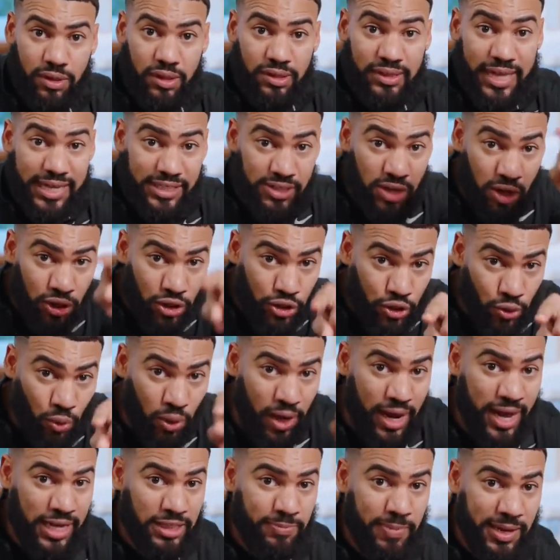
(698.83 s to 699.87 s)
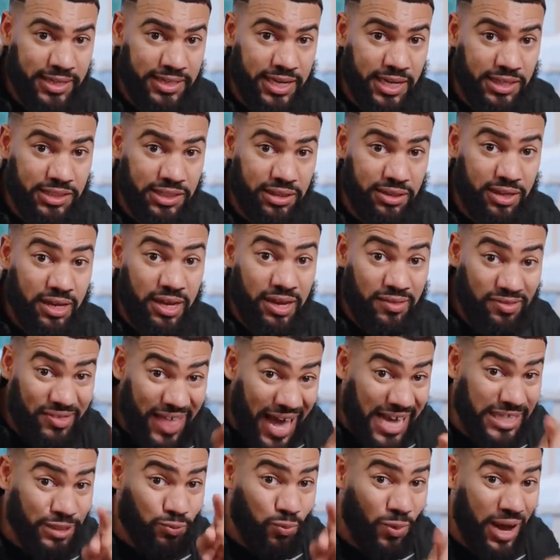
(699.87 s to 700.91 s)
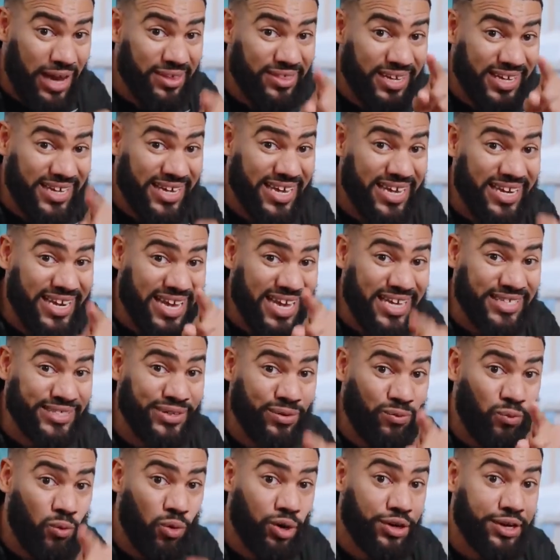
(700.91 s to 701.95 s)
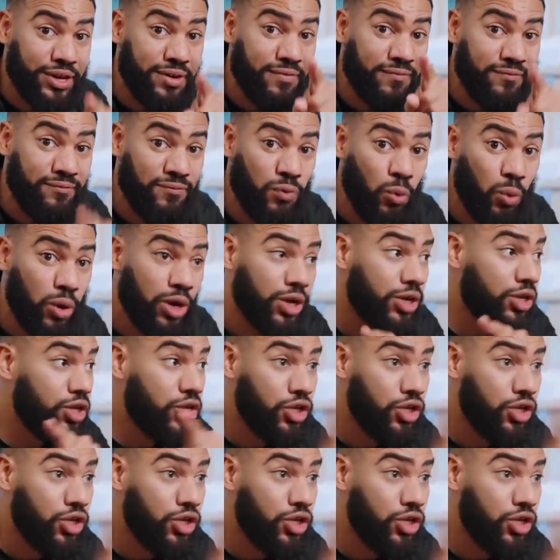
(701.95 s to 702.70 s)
That's your expectation. That's why the kid isn't working for